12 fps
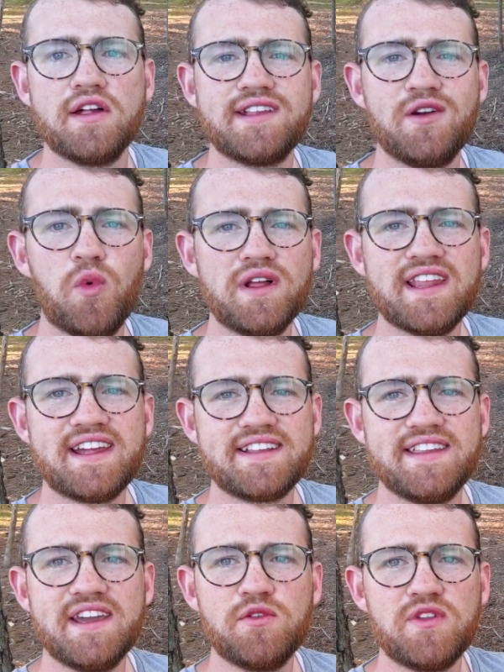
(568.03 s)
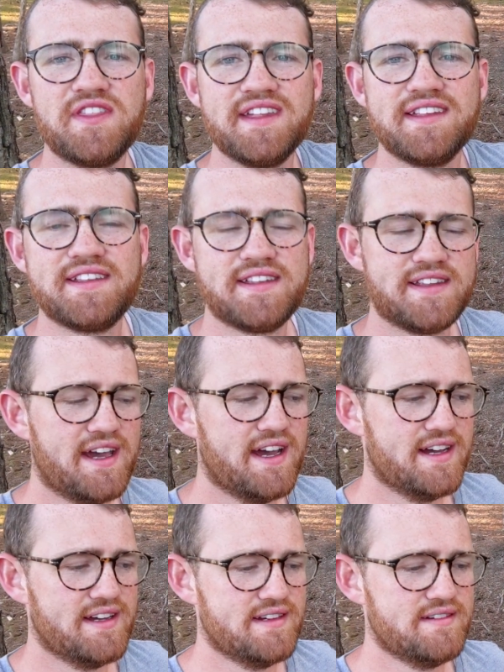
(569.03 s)
I'll say one last thing with this
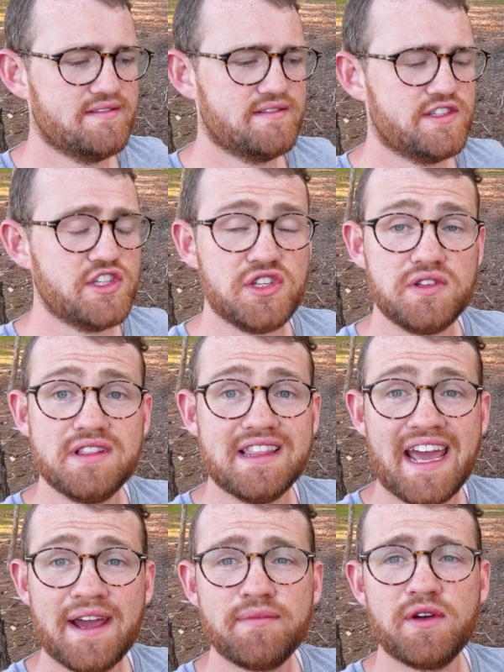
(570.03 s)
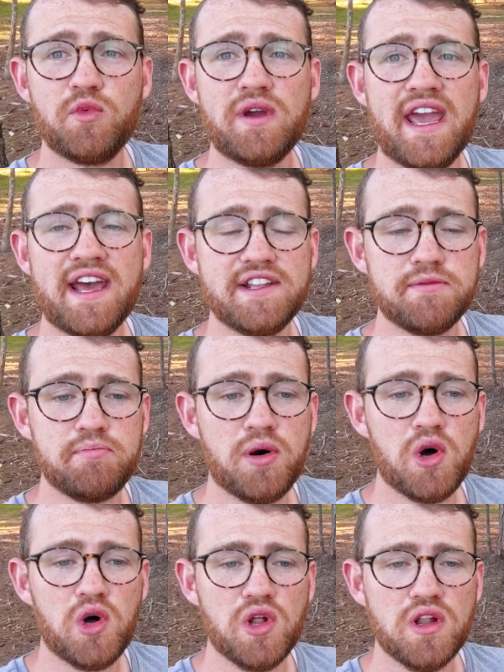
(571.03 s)
lamb that we had to
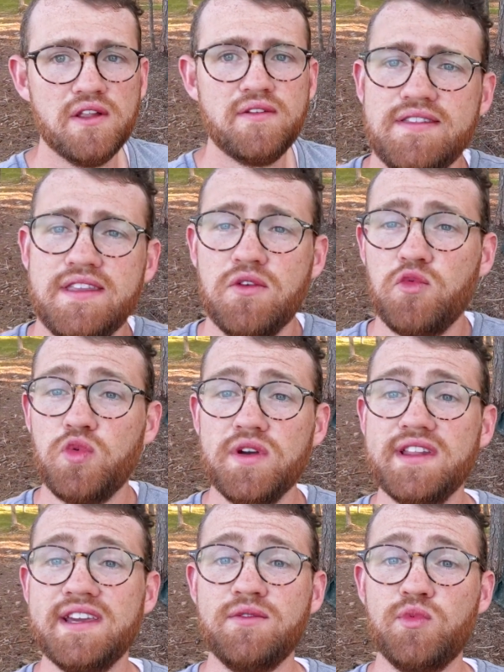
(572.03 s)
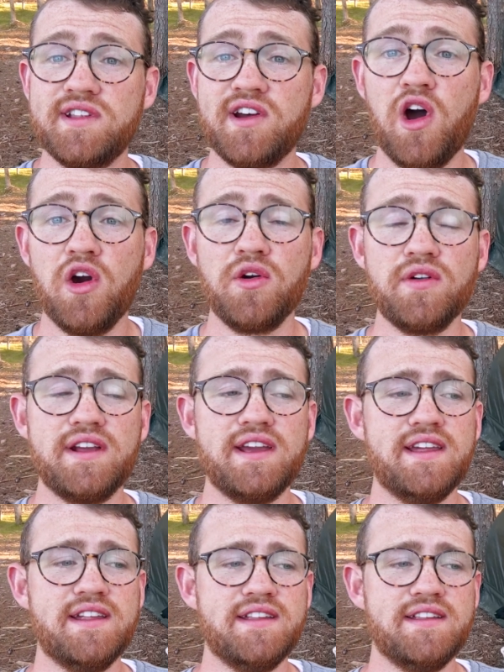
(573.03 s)
pull that really was hard
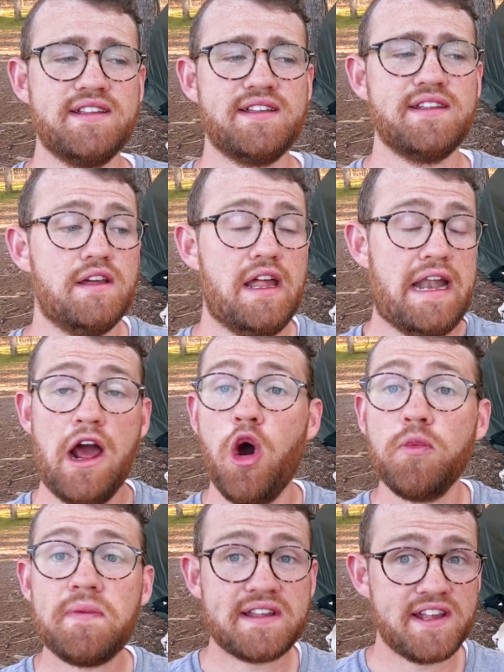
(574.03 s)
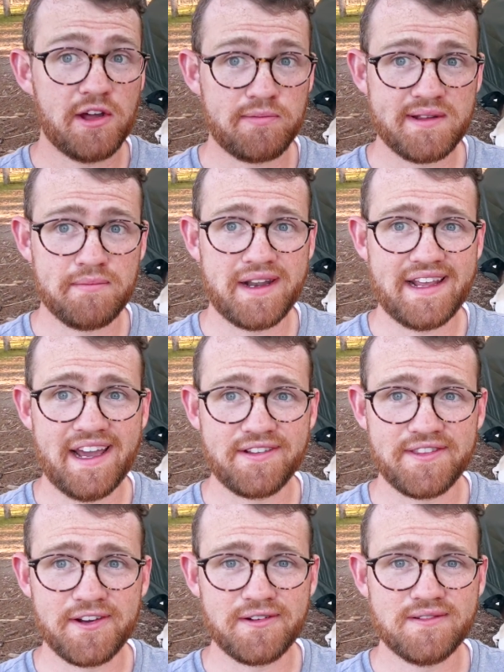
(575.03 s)
is, and I hope this helps somebody
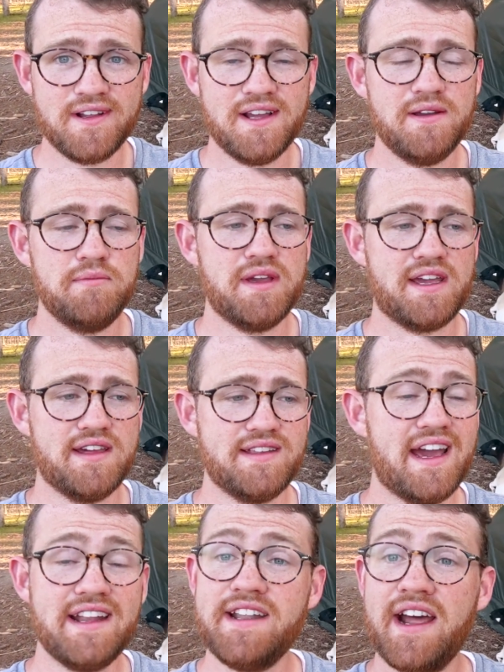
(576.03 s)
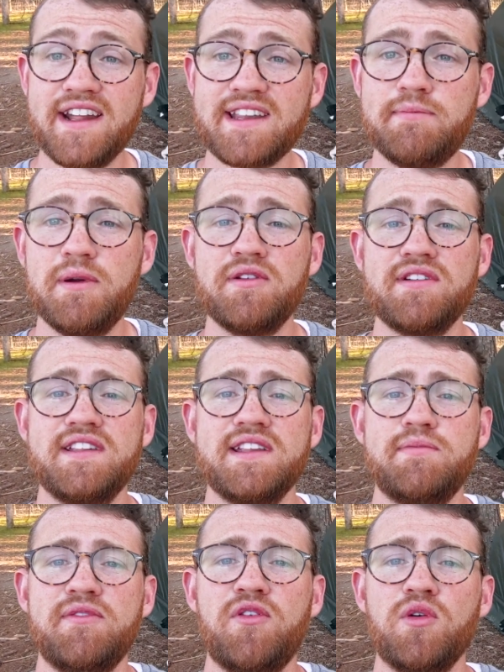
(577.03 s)
out there, because I had not experienced
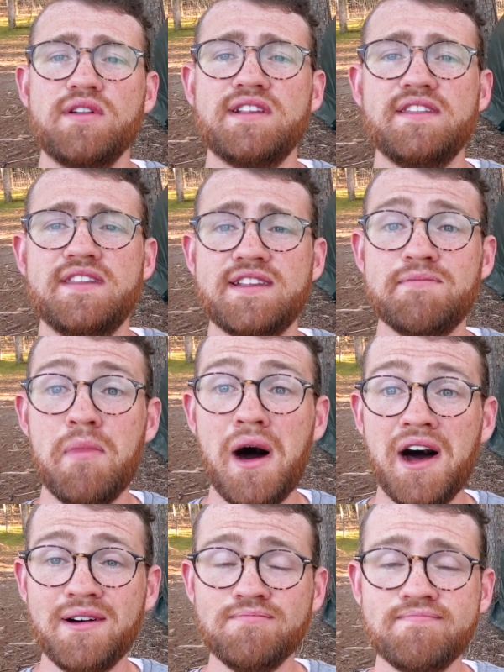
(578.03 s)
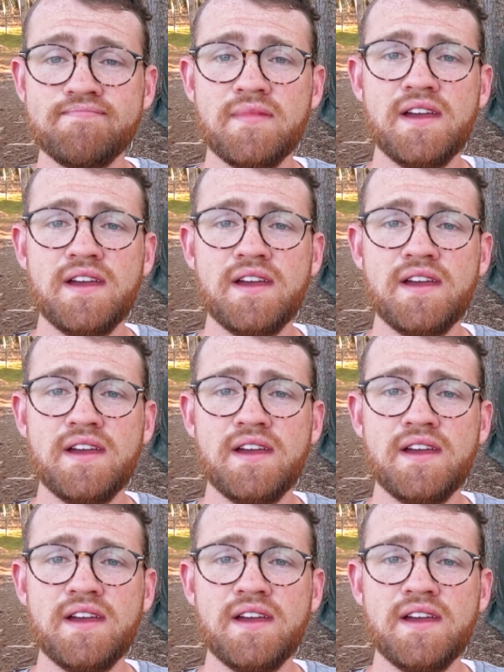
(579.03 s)
this before, is that this mom,